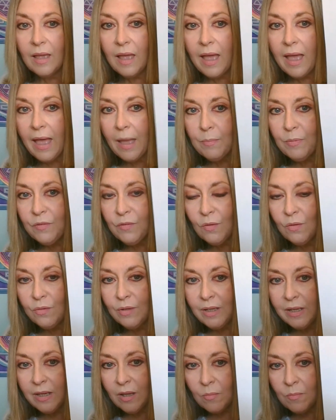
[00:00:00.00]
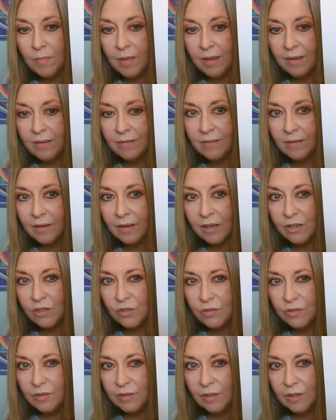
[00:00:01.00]
Absolutely amazing. I
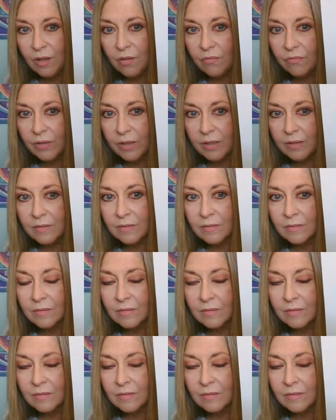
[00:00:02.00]
just love it.